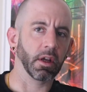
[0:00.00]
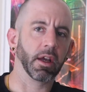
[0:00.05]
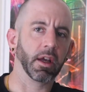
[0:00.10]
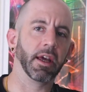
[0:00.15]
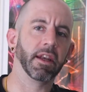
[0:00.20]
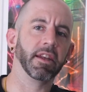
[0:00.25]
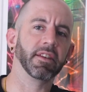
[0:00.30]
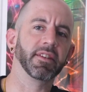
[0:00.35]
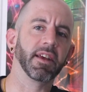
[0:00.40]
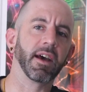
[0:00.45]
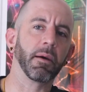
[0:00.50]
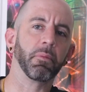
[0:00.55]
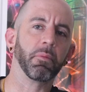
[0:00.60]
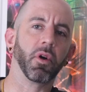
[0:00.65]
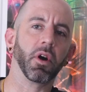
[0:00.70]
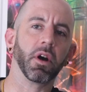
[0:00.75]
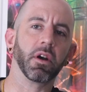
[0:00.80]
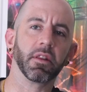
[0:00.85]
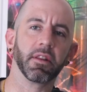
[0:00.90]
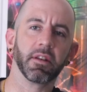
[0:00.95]
And is that
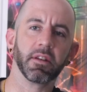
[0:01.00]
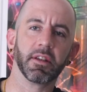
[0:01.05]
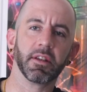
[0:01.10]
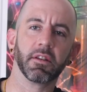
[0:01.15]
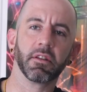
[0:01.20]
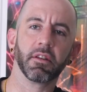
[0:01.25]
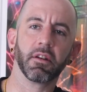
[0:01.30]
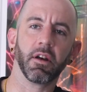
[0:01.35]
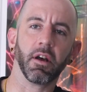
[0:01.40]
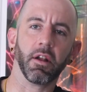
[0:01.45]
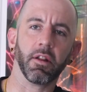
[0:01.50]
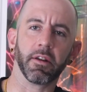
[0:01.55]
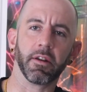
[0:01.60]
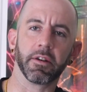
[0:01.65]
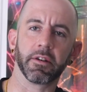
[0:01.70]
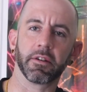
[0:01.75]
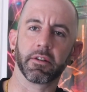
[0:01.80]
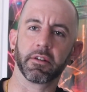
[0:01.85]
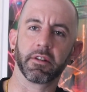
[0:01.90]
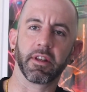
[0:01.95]
part of the deal at all,
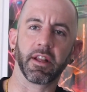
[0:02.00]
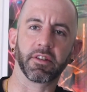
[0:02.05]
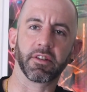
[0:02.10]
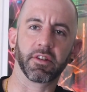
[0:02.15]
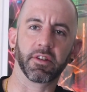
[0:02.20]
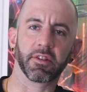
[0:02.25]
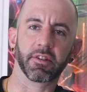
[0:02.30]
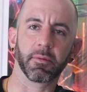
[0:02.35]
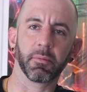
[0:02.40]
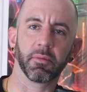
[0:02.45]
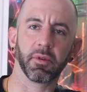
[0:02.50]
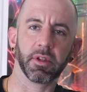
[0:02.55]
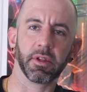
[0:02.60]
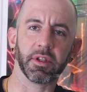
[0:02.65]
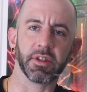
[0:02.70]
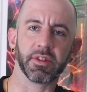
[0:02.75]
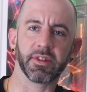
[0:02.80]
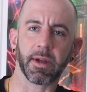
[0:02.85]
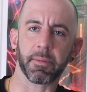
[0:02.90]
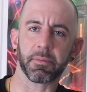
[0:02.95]
or that's just completely
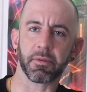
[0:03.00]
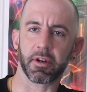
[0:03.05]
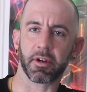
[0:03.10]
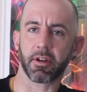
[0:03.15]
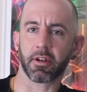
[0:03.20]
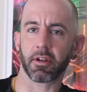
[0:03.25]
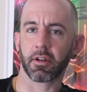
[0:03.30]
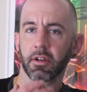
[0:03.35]
separate?